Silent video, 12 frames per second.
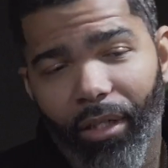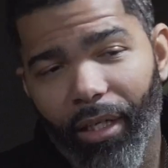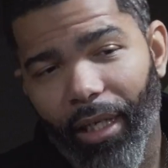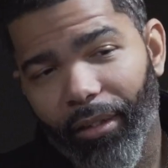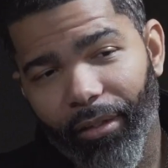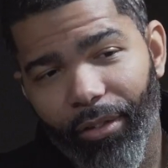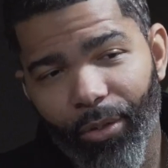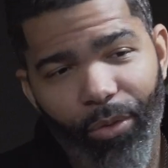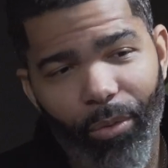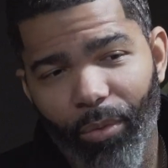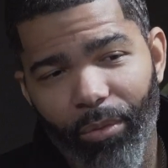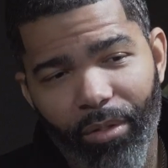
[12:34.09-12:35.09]
and I knew
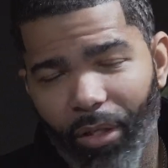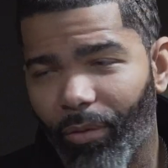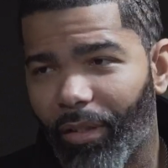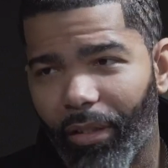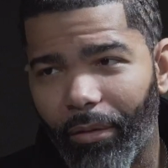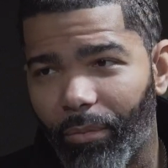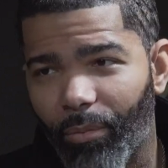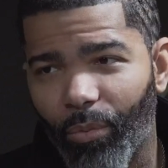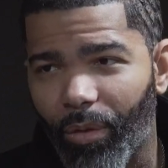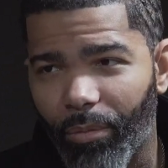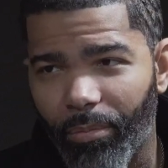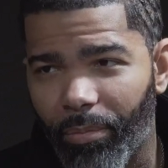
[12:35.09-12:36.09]
that we certainly
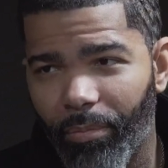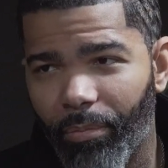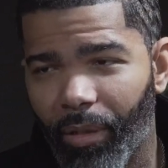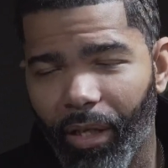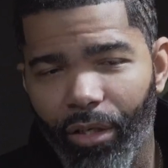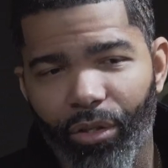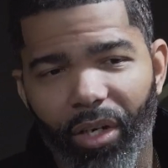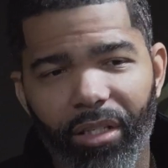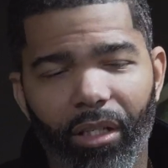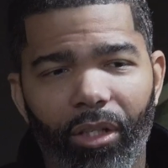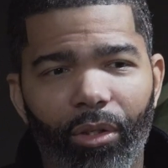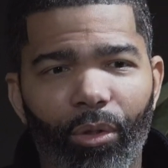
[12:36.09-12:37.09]
would be
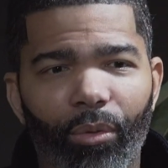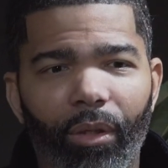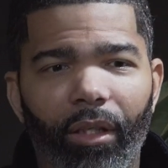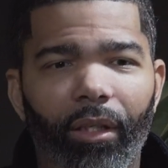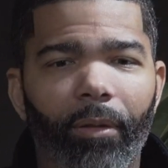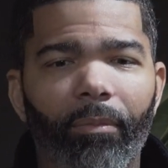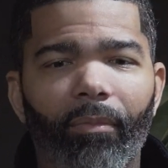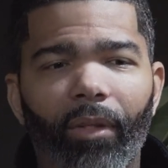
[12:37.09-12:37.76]
interested in doing it.